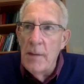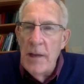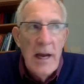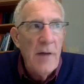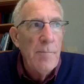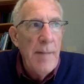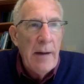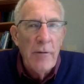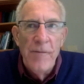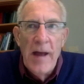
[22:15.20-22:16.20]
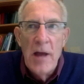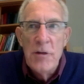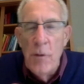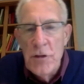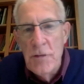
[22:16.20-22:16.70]
to be careful.
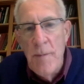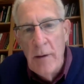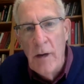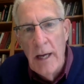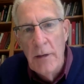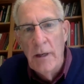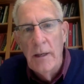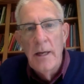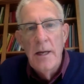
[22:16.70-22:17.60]
Macrophage versus mitochondria.